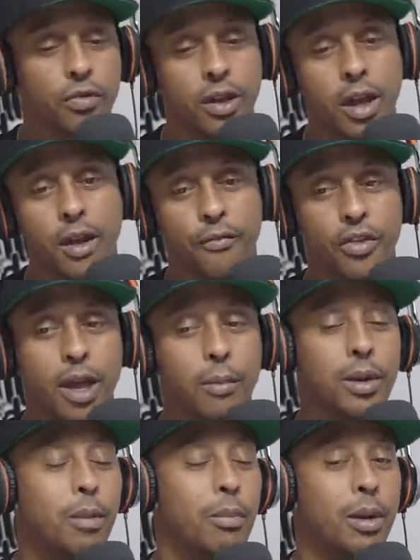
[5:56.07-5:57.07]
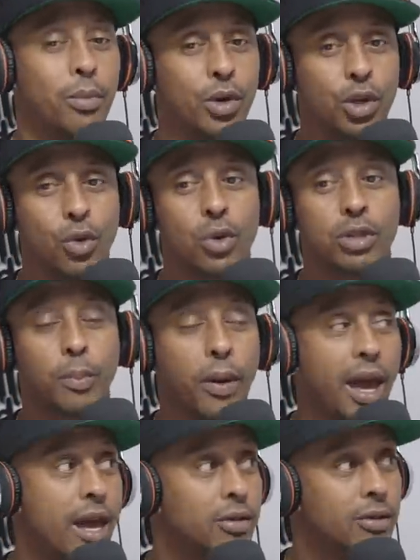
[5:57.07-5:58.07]
if a family member of yours
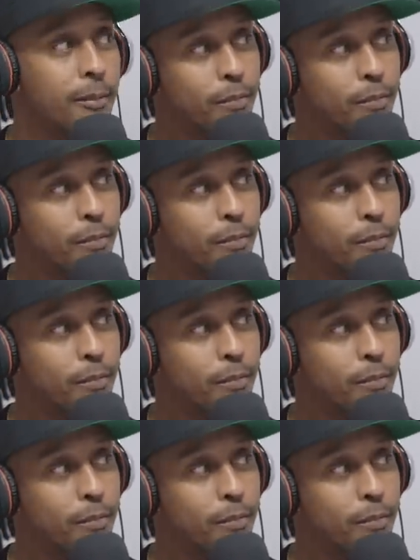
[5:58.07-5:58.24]
passed,